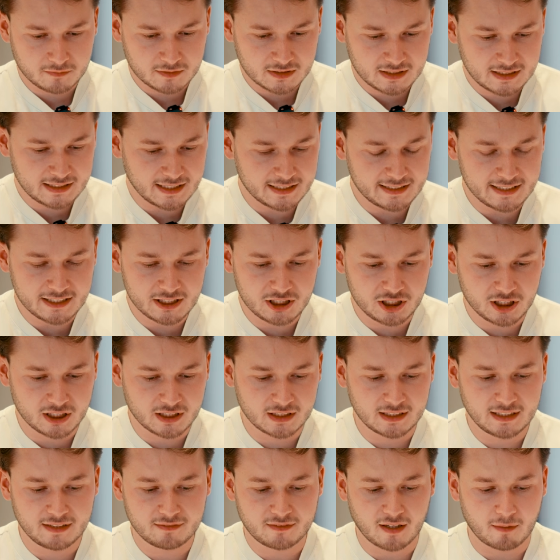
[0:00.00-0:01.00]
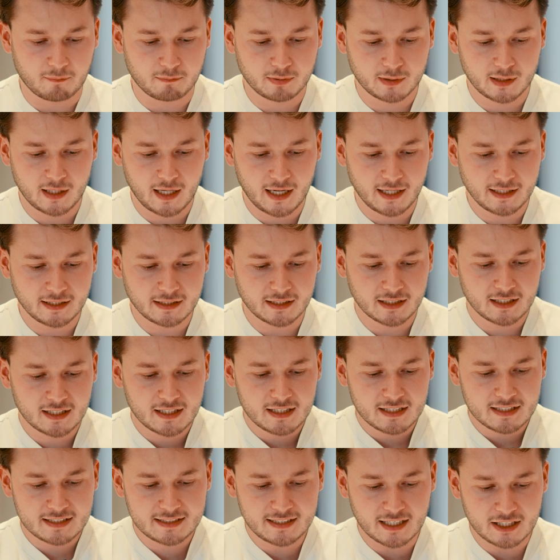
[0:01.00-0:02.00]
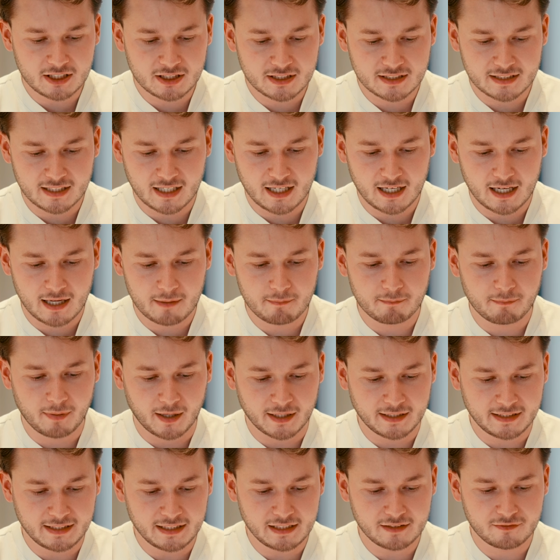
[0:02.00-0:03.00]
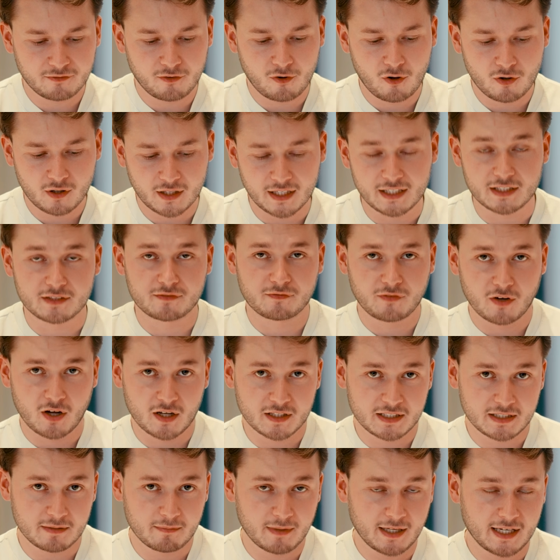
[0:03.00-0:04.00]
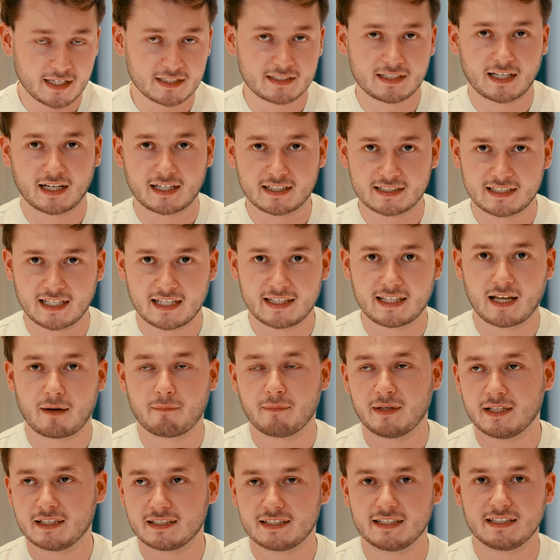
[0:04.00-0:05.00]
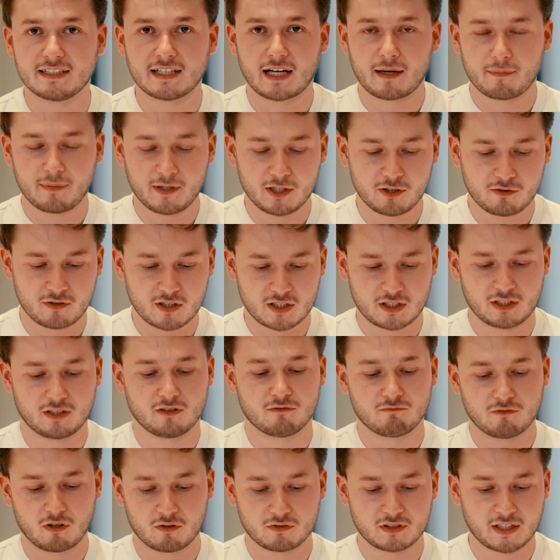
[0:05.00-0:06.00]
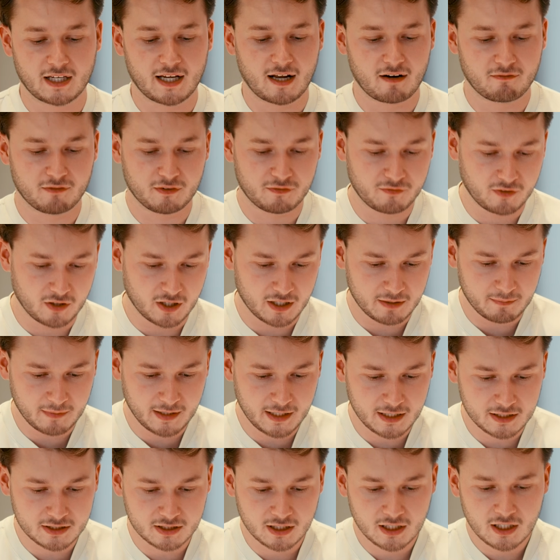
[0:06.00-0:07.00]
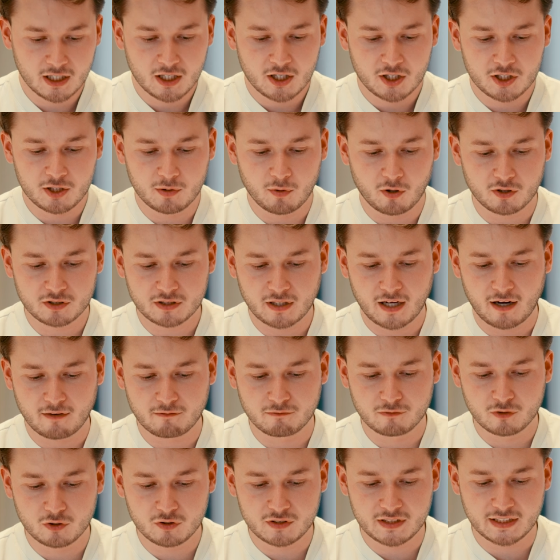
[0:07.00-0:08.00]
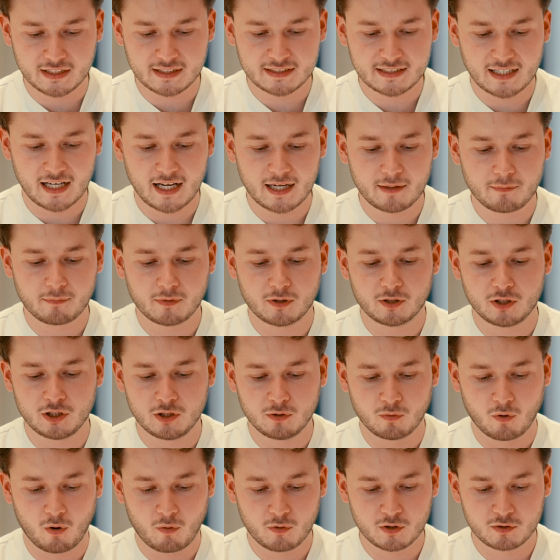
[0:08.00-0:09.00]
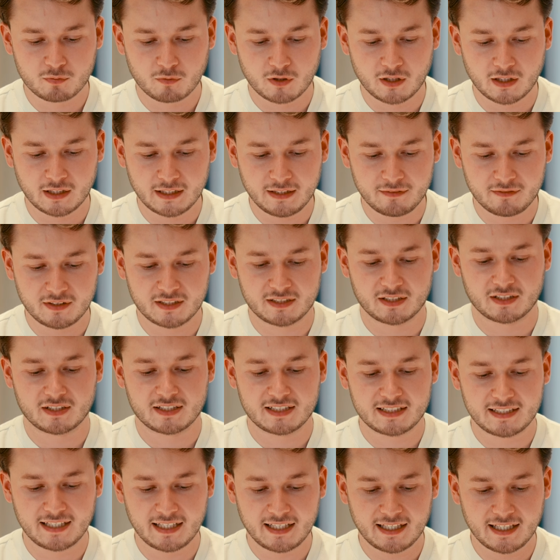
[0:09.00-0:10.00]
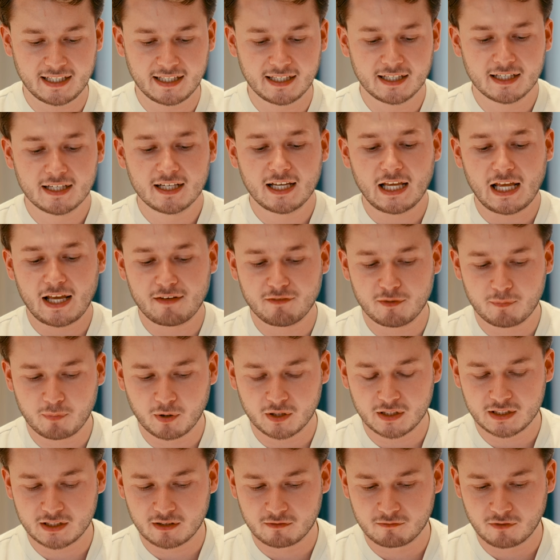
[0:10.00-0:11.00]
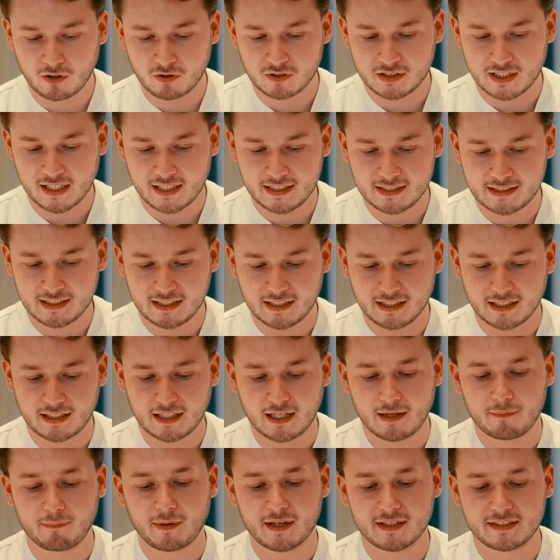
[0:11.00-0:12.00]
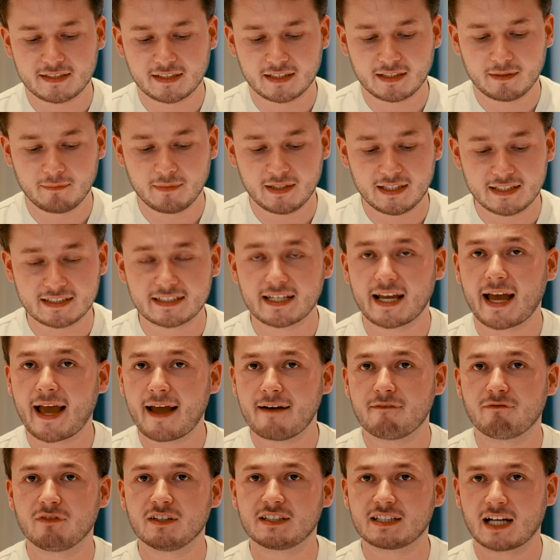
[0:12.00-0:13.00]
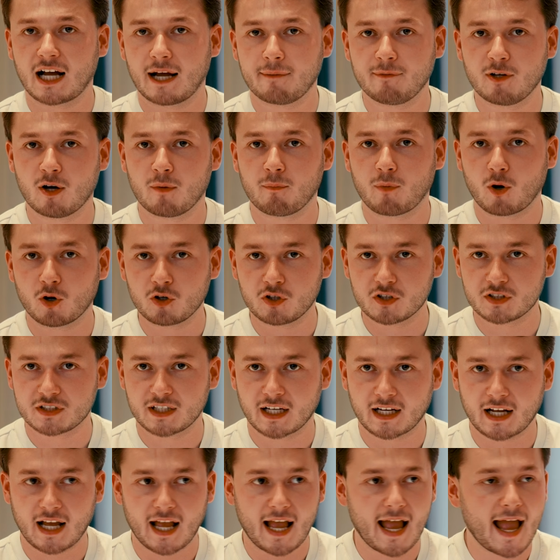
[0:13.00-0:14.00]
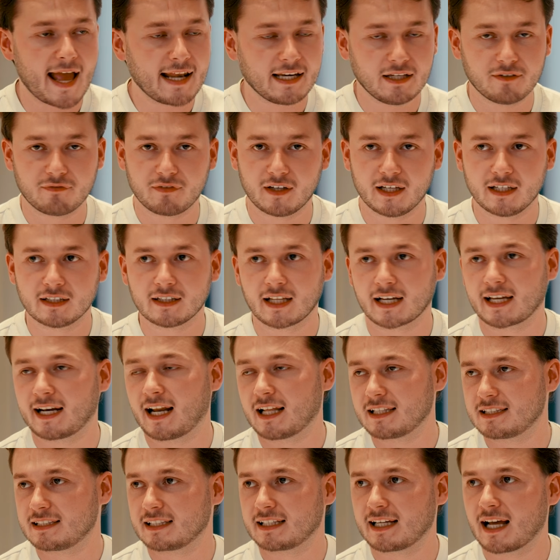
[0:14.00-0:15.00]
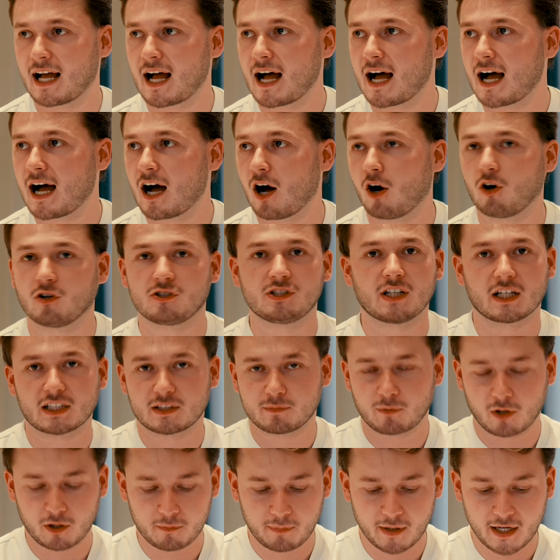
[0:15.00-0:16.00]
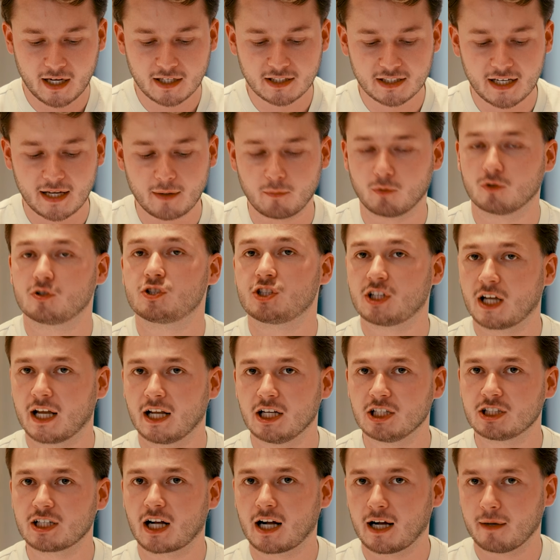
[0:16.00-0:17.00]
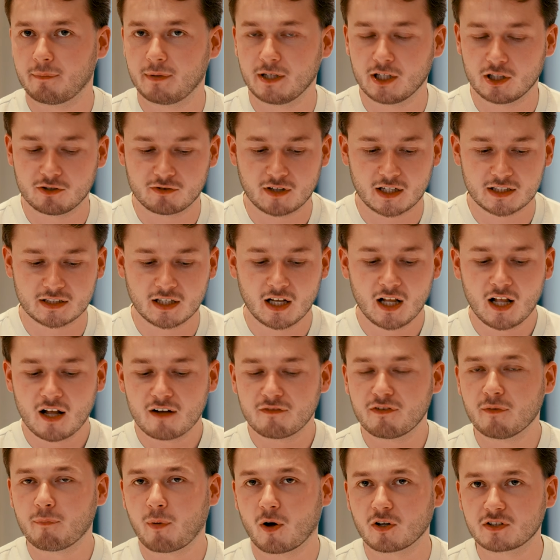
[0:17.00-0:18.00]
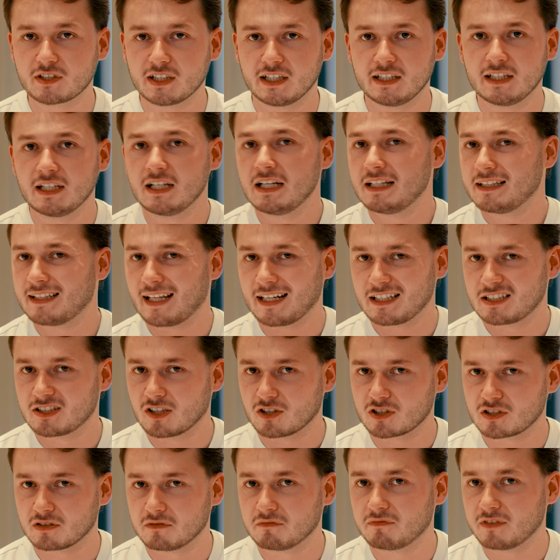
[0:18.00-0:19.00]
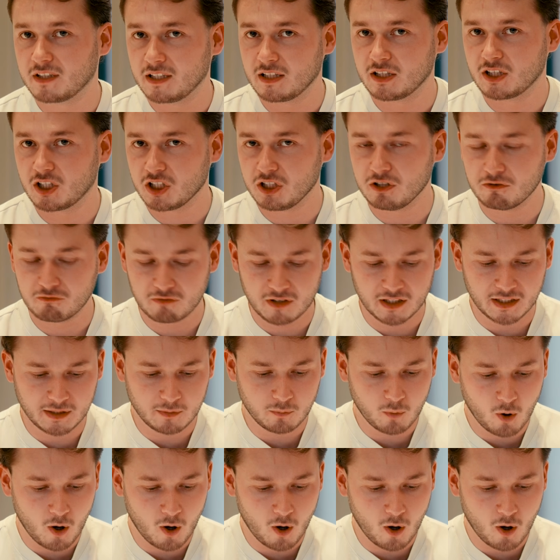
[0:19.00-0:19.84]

Cities, you can leave that blank. Session time, by default, it's 30 minutes. Like I said, that means these IP addresses will rotate every 30 minutes. You also have routing type. You always want to leave this on sticky. If you put this on rotating, it basically means every time your bot does like anything, like an add to cart or check to product page, it will change IP address. For botting, that is not something that you really